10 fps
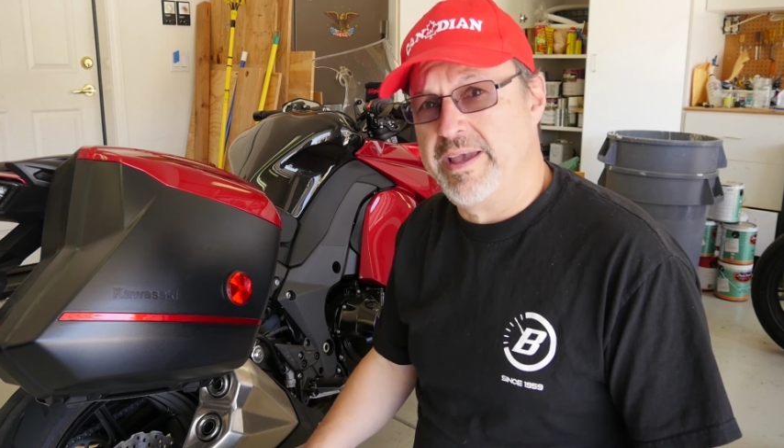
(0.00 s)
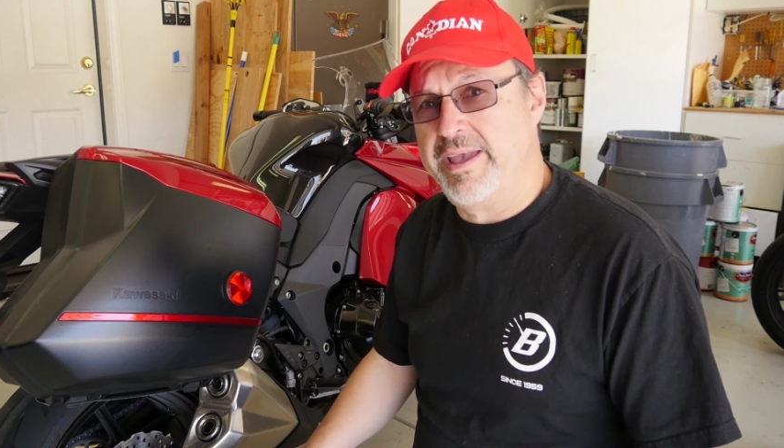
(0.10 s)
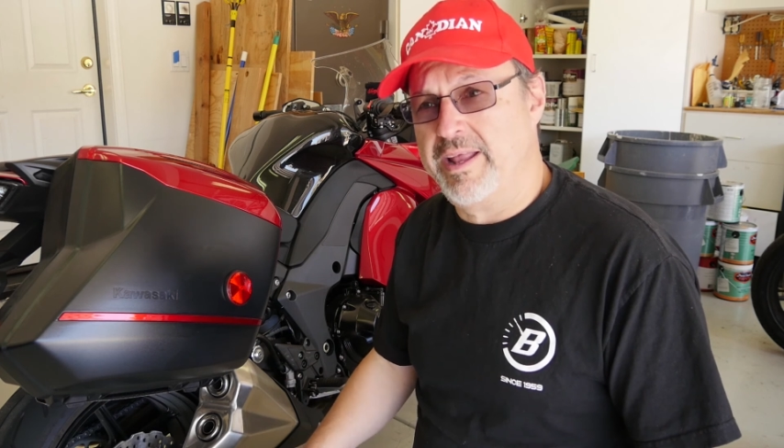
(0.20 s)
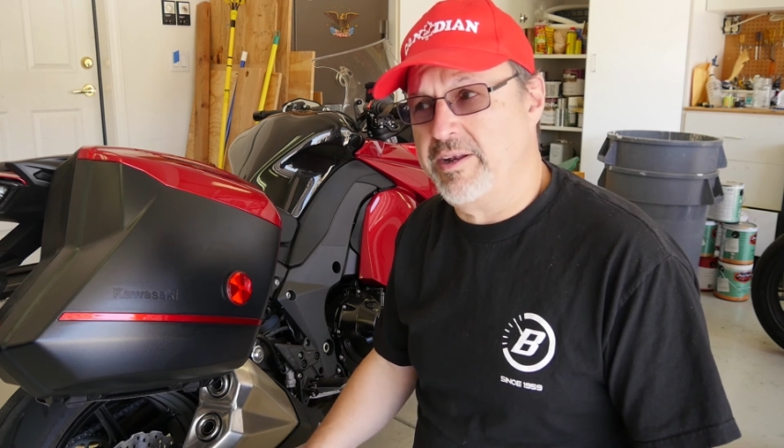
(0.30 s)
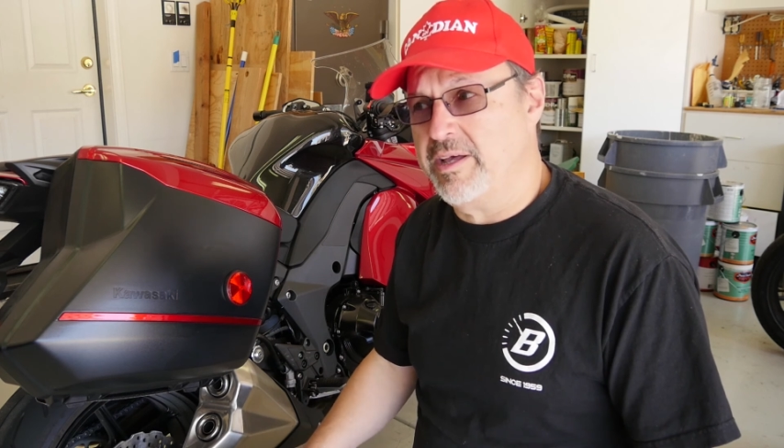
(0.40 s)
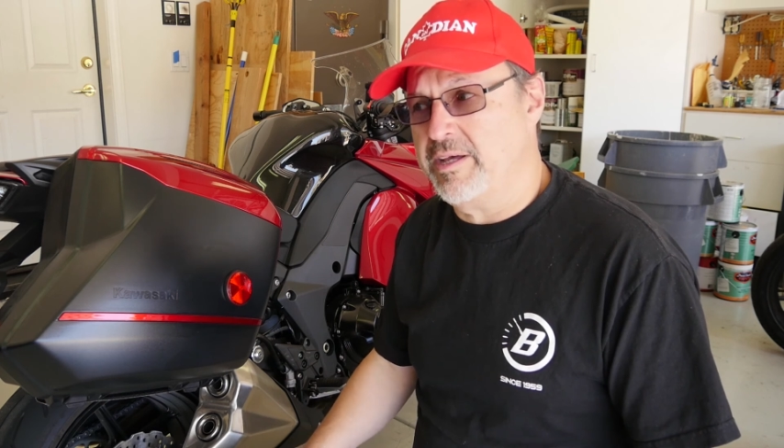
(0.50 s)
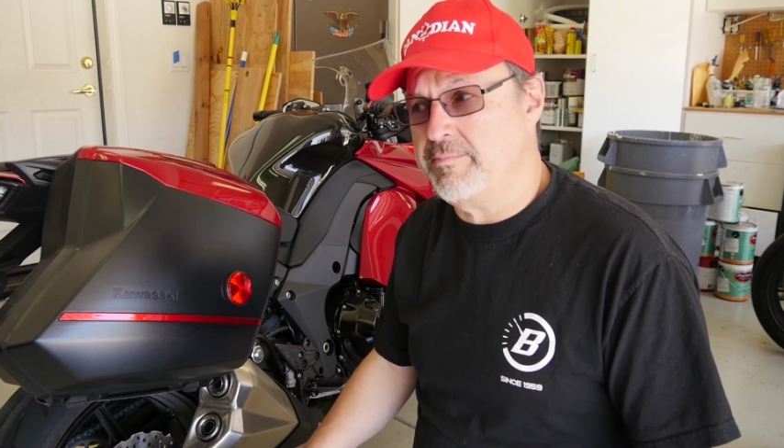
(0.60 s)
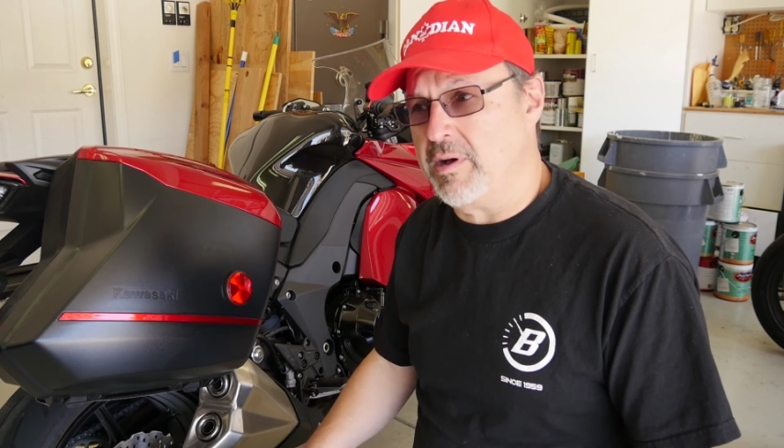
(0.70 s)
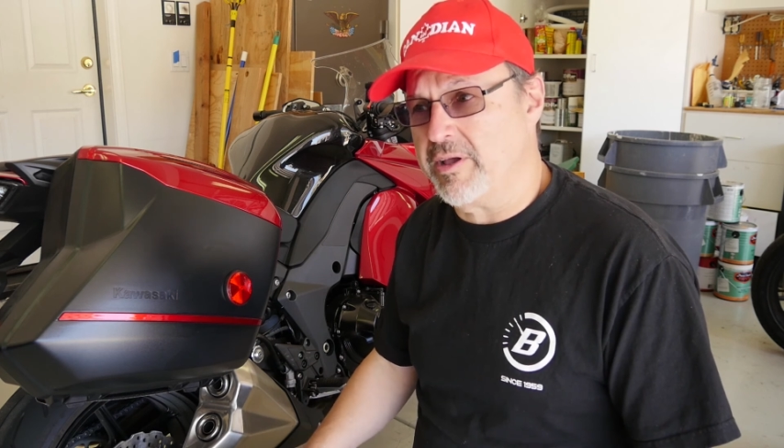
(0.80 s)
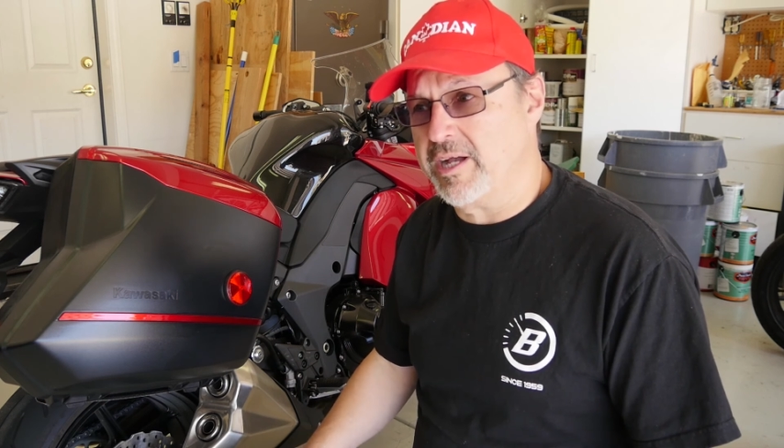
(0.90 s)
And
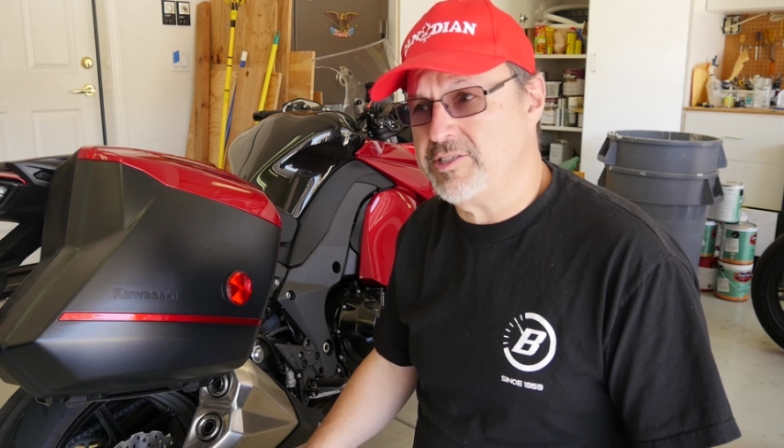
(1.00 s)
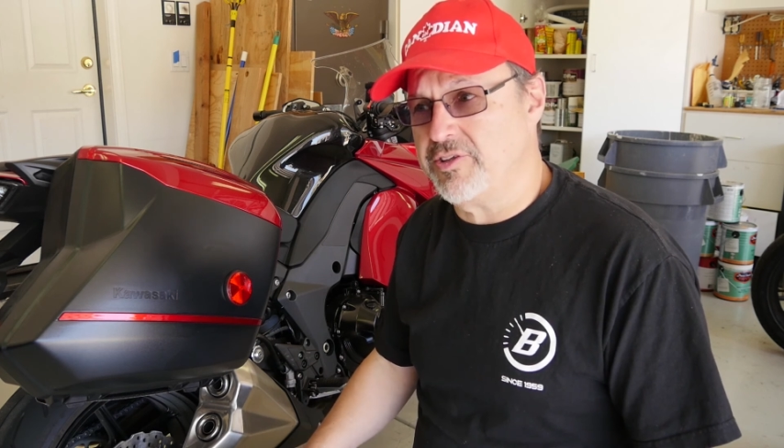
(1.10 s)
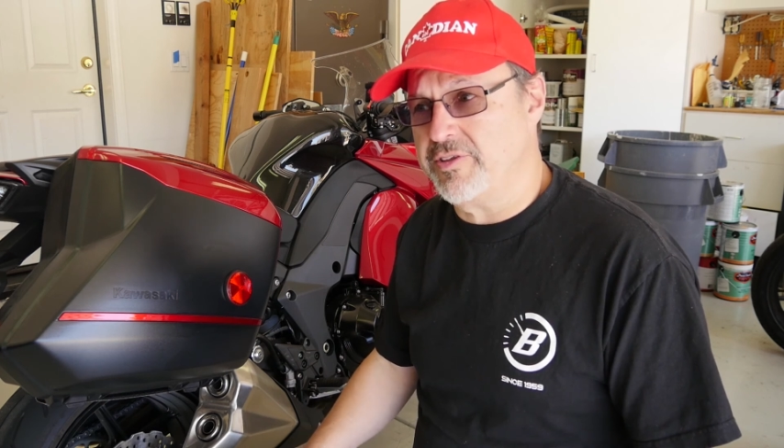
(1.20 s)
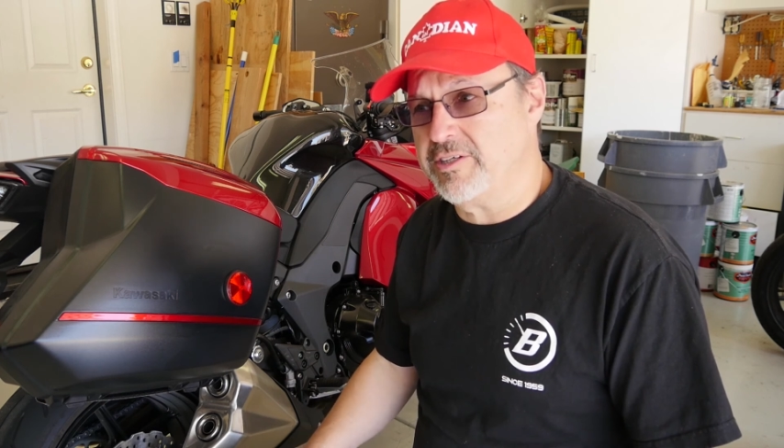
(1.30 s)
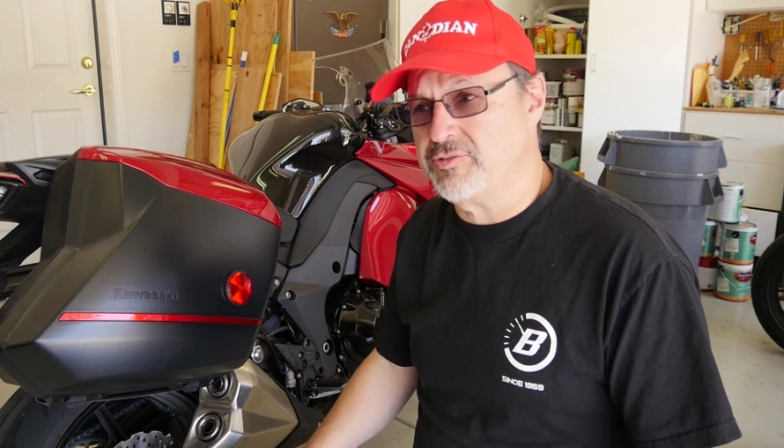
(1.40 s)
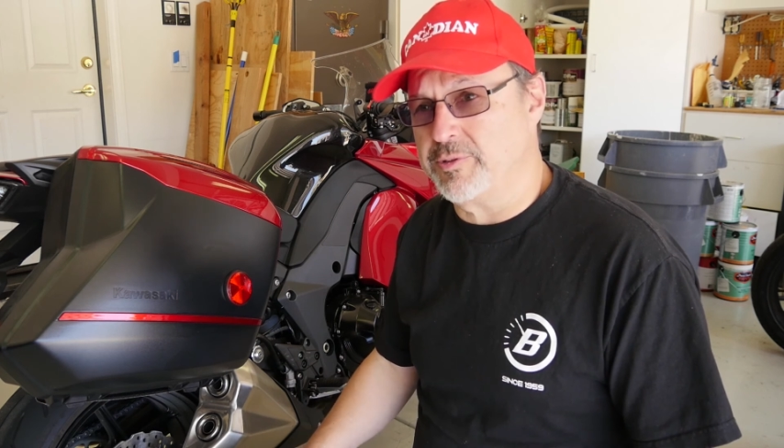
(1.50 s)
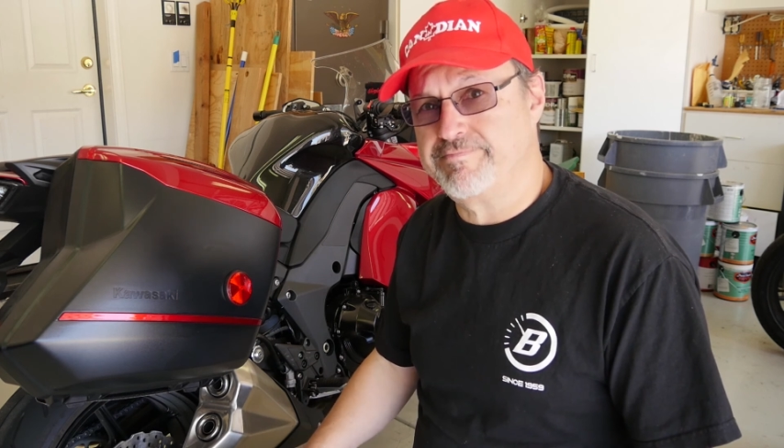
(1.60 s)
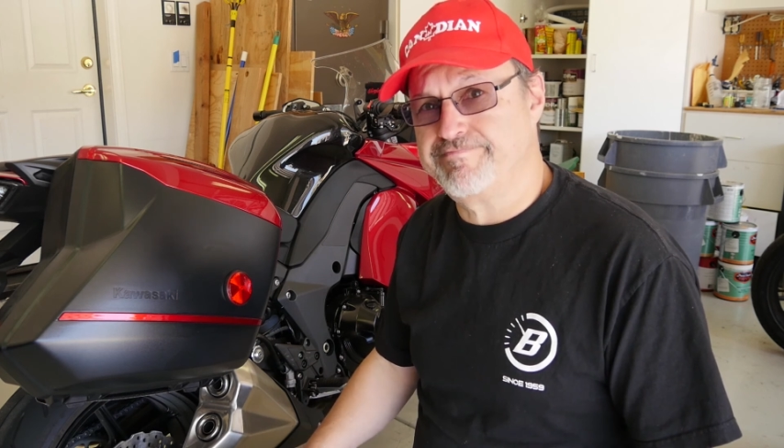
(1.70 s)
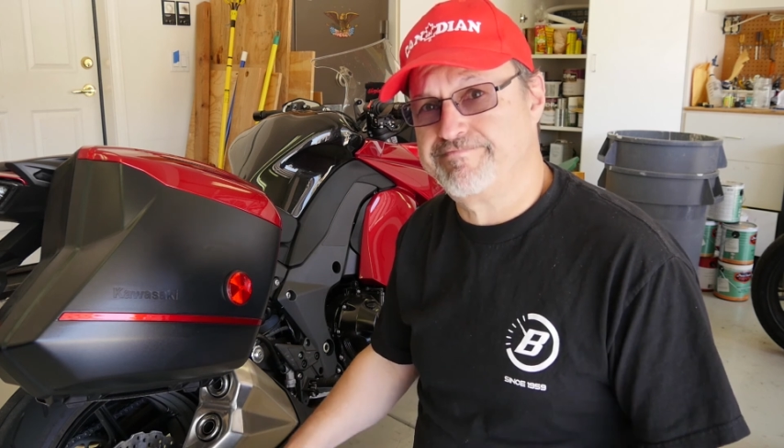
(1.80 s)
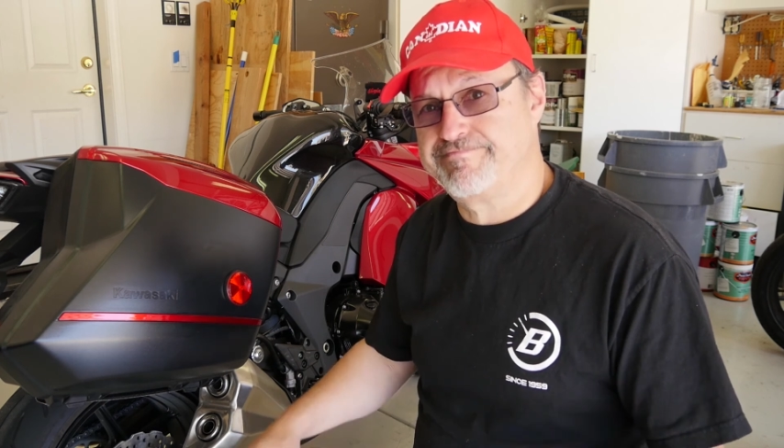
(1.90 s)
I'll catch you on the next one.
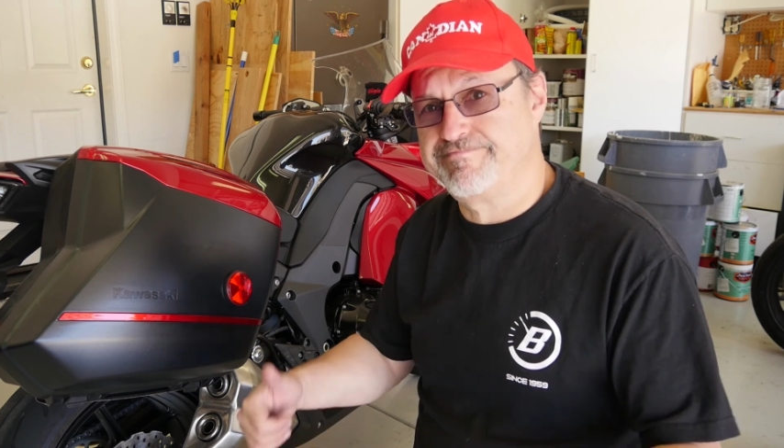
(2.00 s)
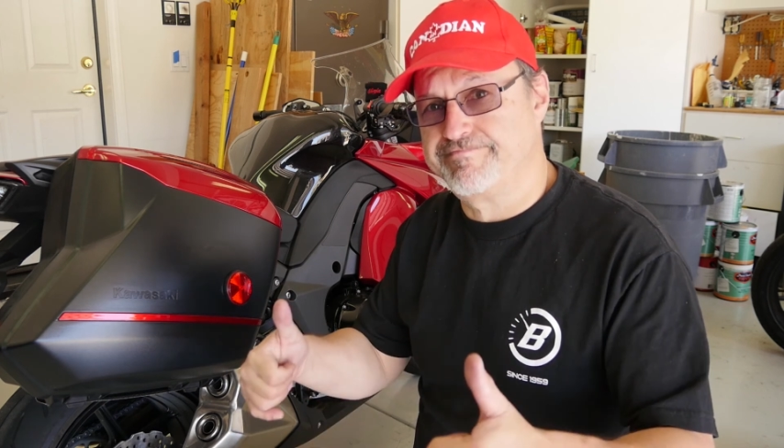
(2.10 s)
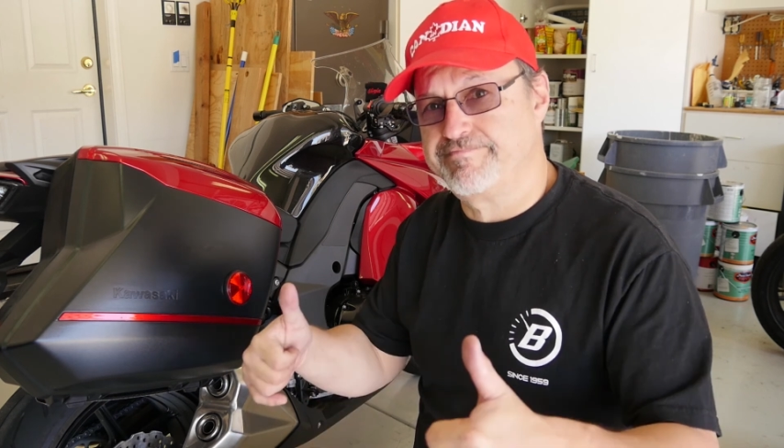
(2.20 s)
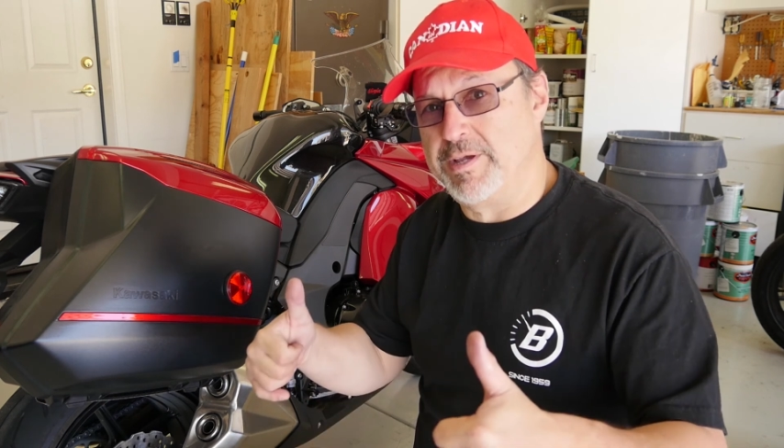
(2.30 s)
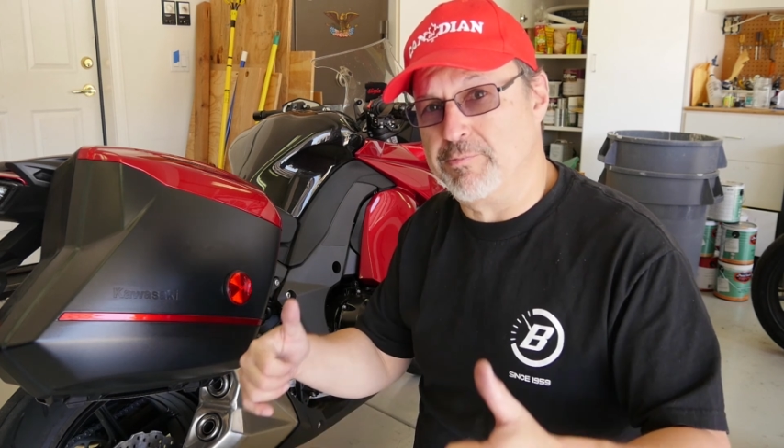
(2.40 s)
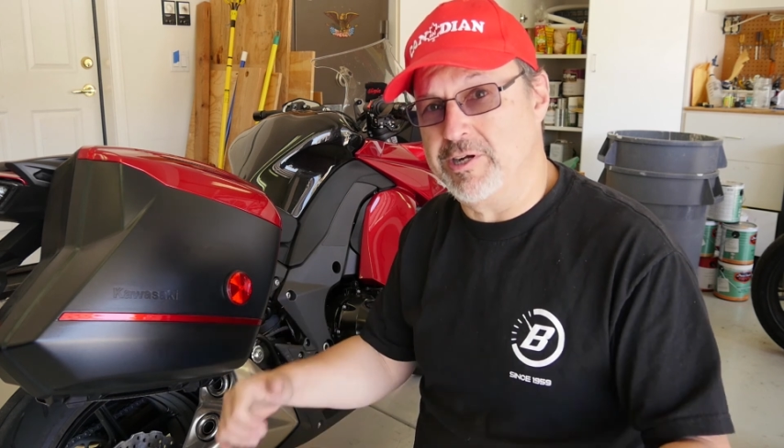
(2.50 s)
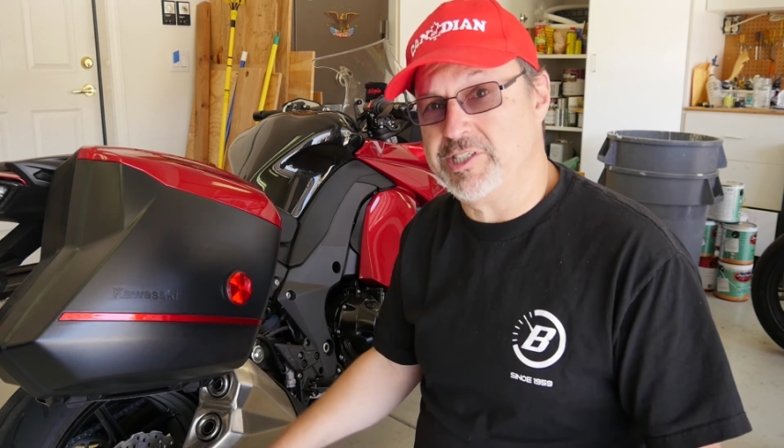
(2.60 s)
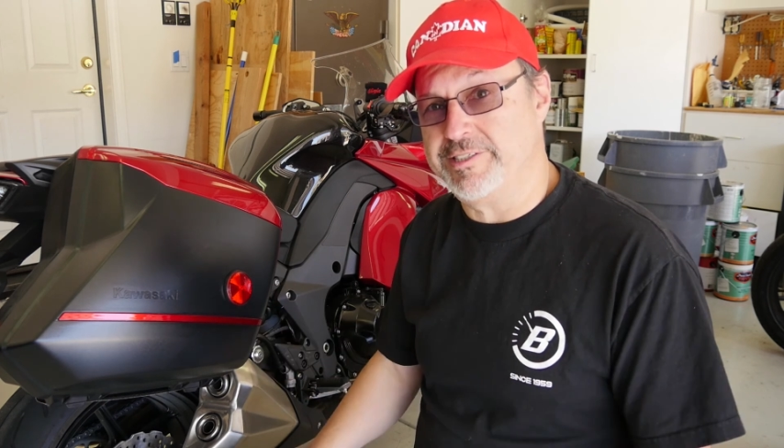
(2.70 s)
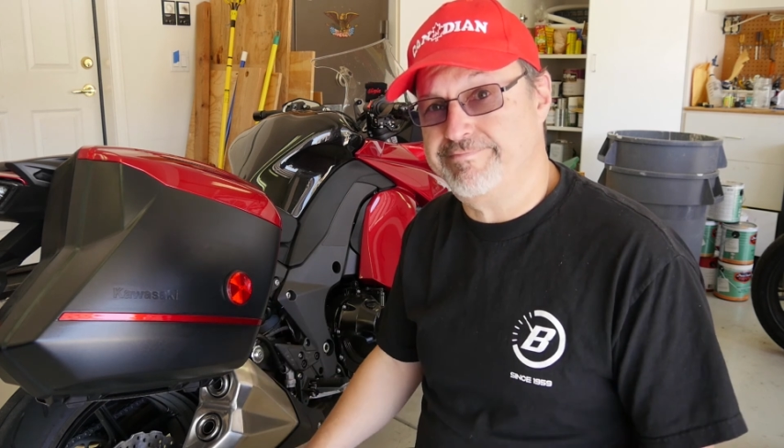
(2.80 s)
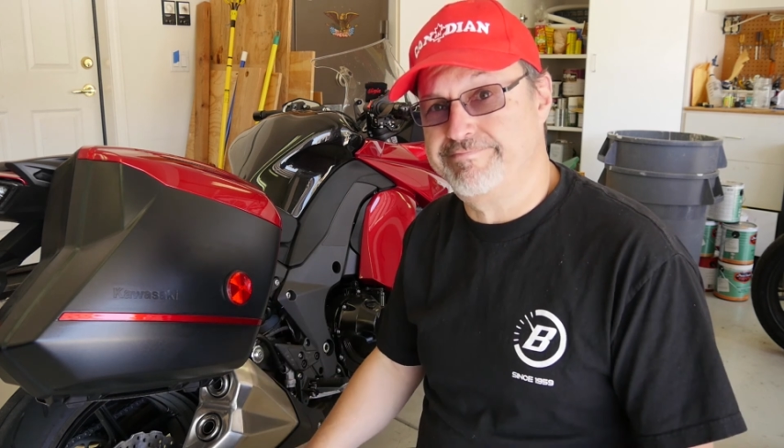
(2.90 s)
Keep wrenching.